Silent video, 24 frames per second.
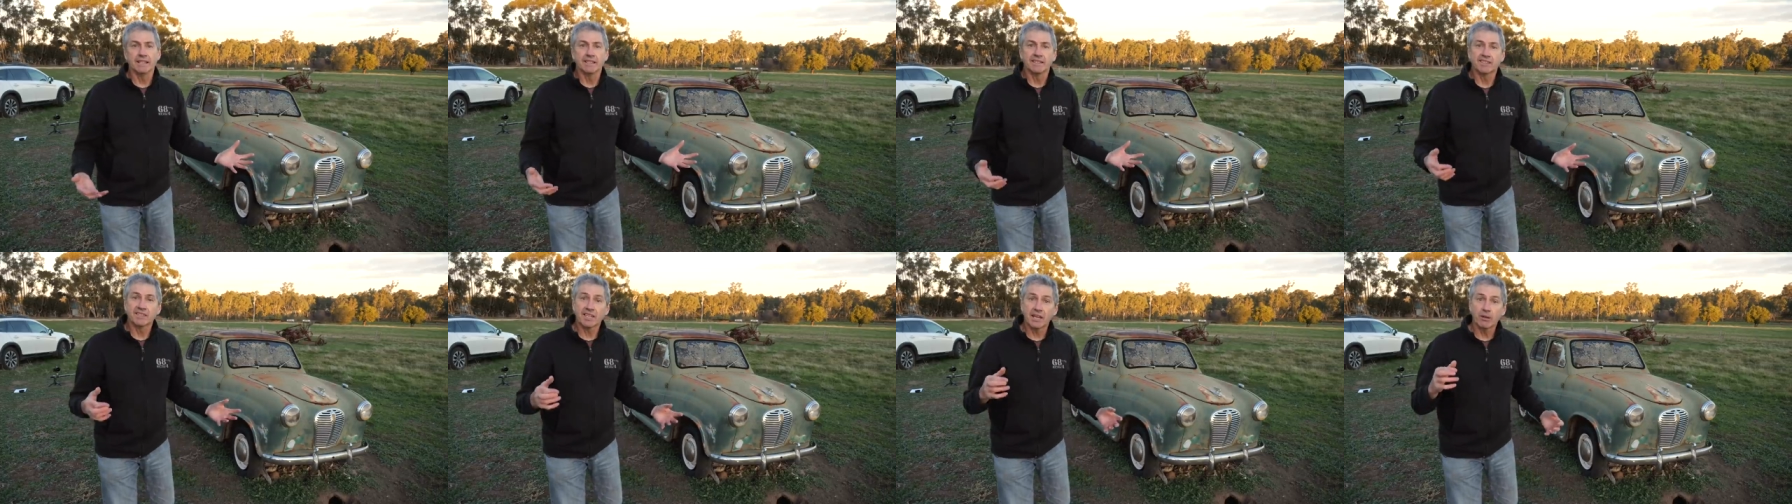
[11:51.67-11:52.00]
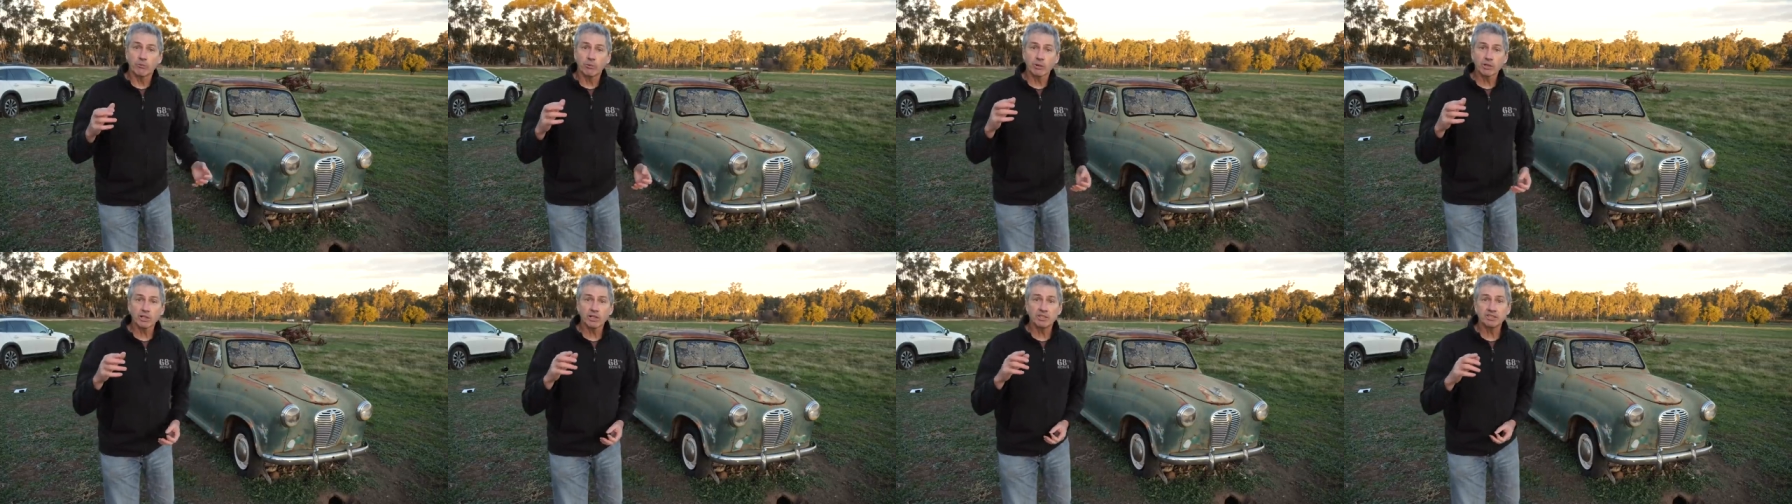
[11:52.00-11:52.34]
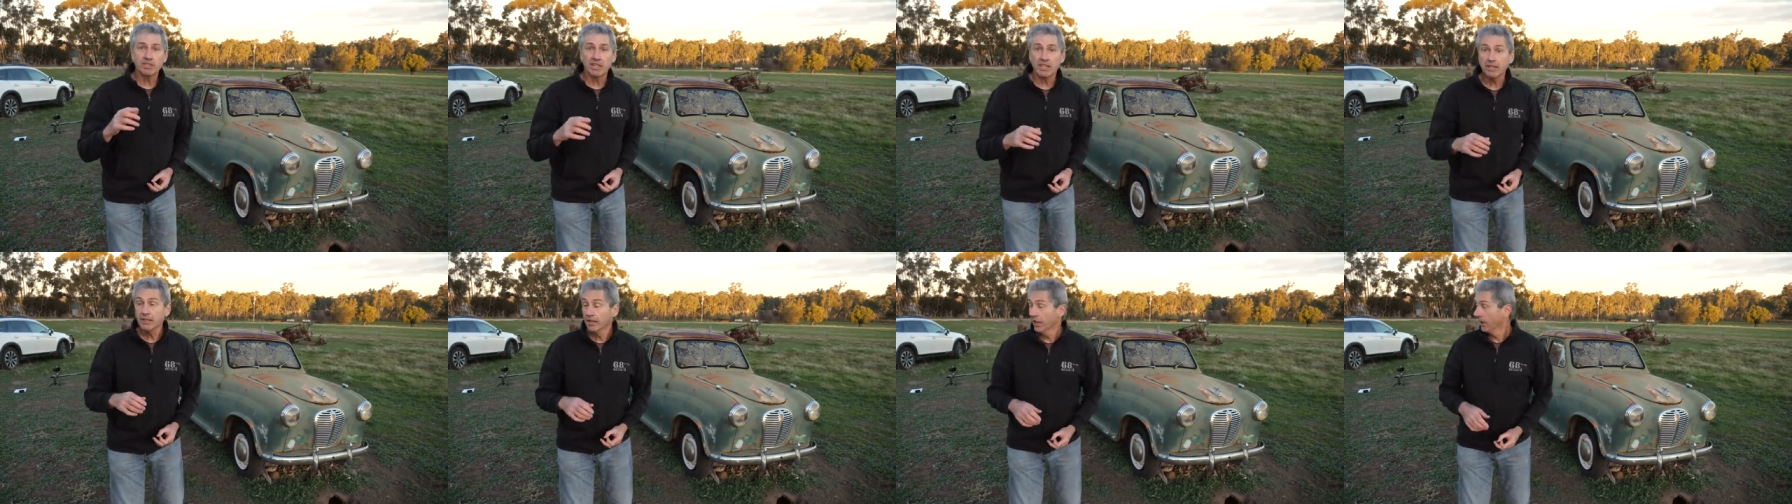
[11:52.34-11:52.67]
So what I
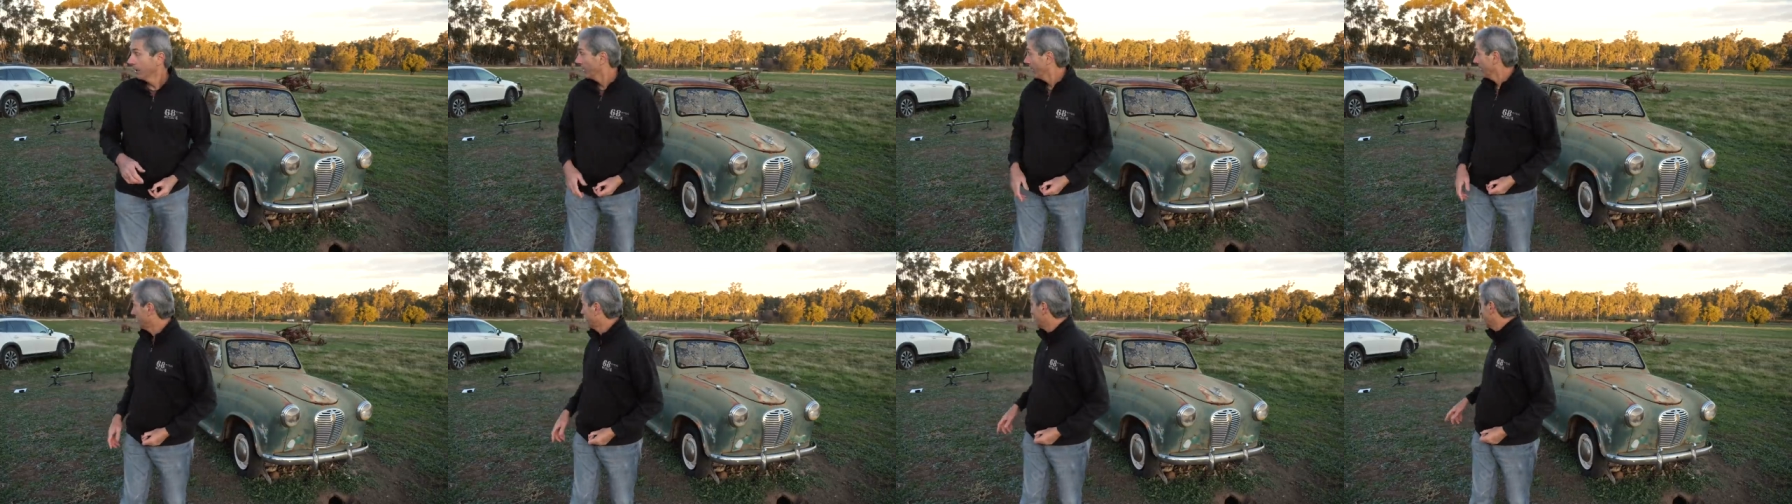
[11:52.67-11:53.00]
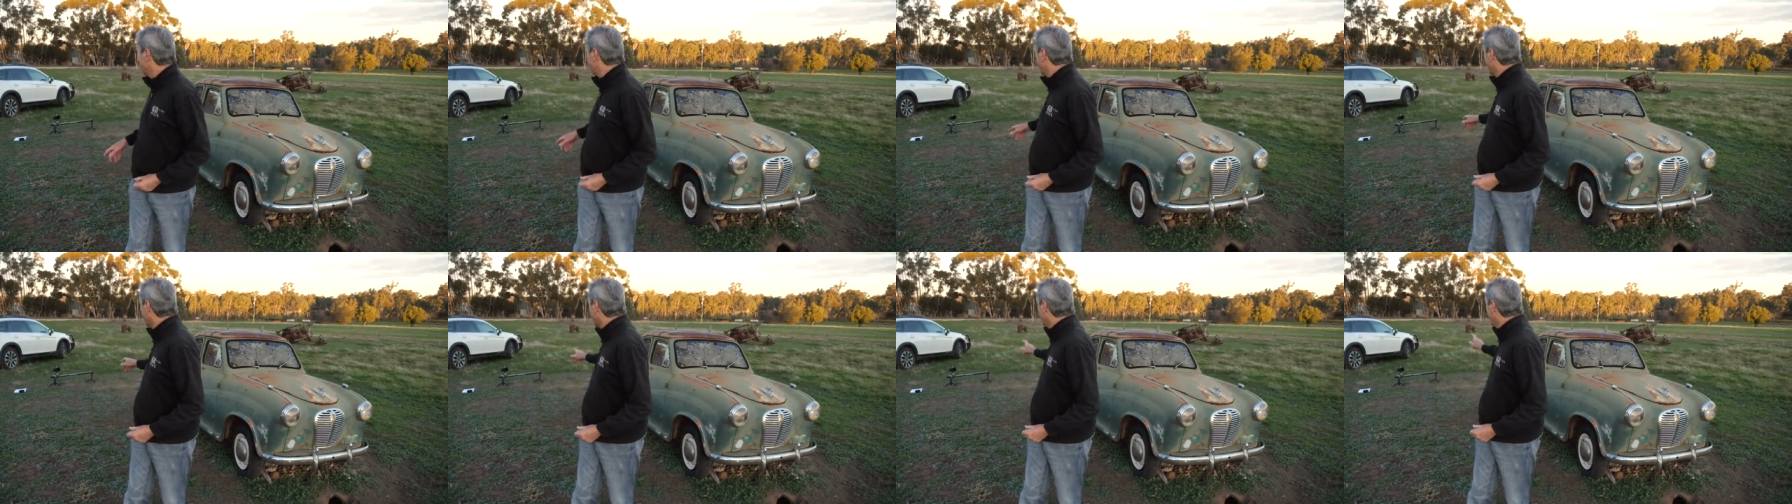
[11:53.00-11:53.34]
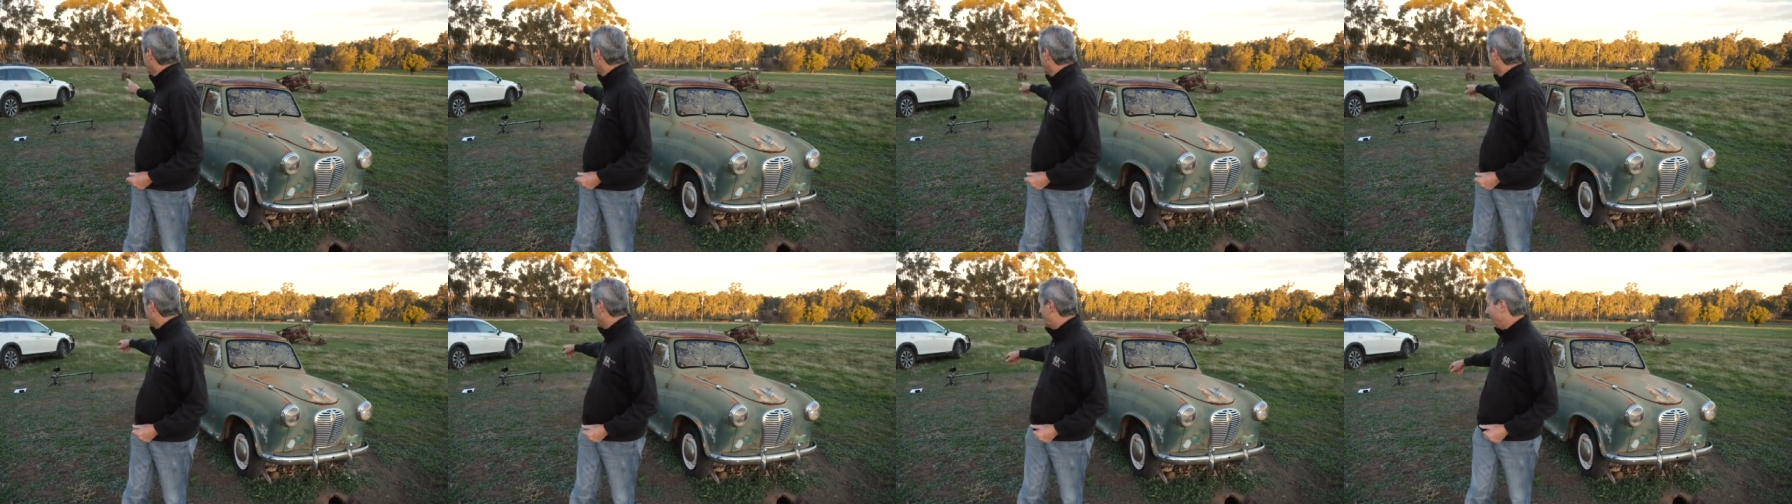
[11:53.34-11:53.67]
did, I set my
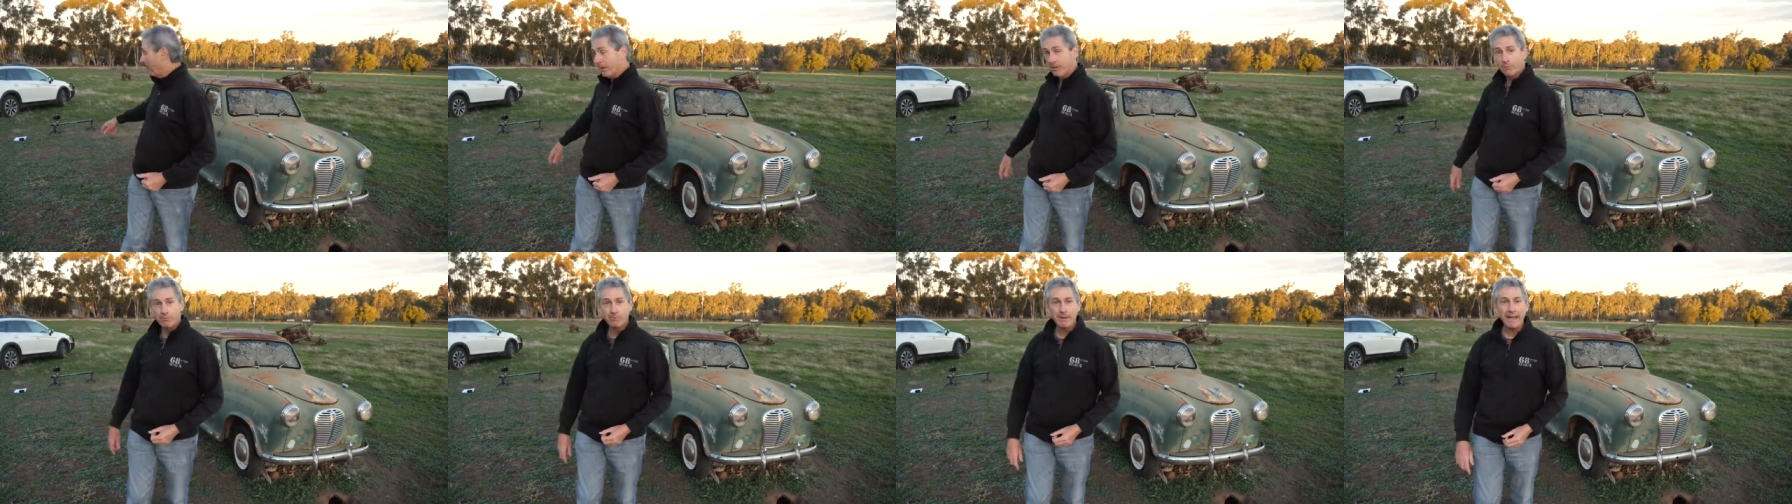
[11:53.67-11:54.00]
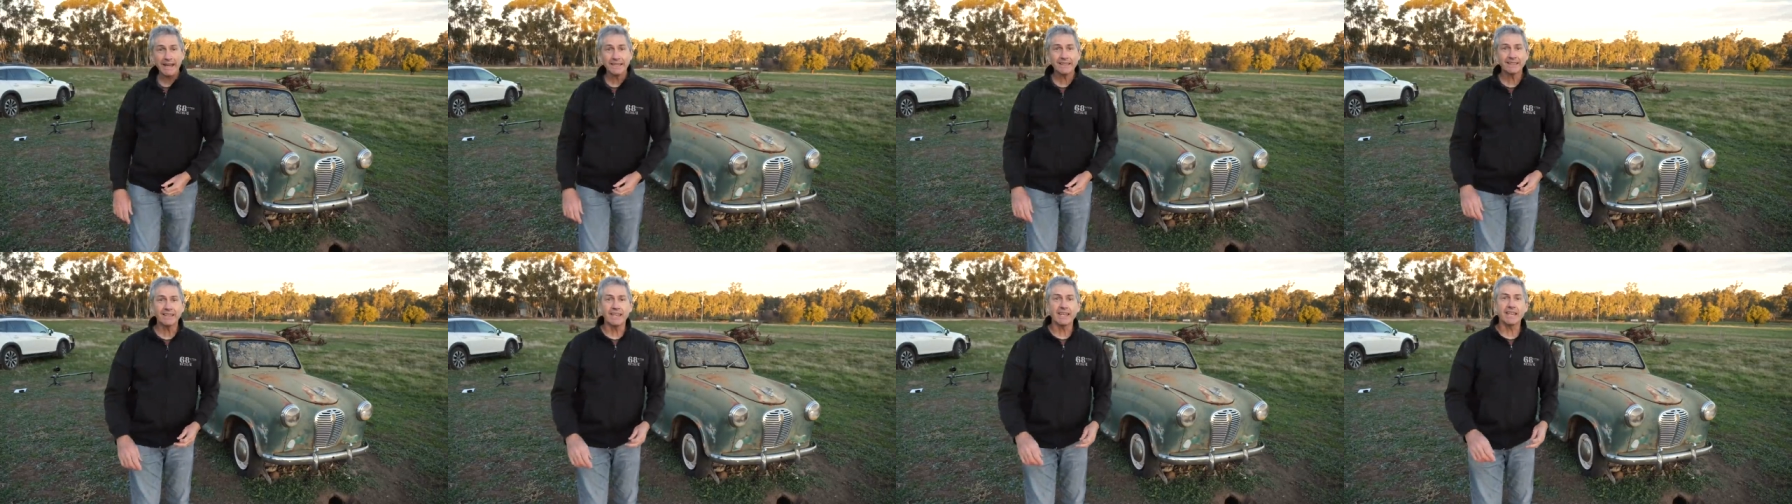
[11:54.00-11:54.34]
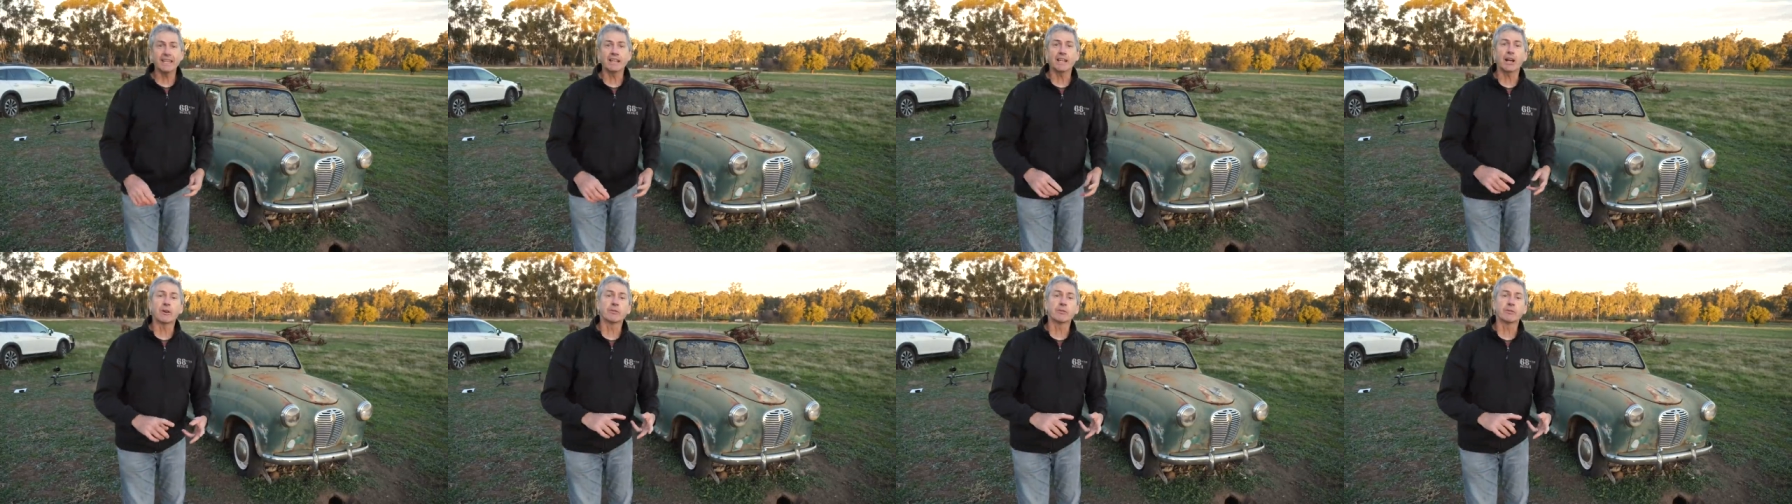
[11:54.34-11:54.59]
camera up back there.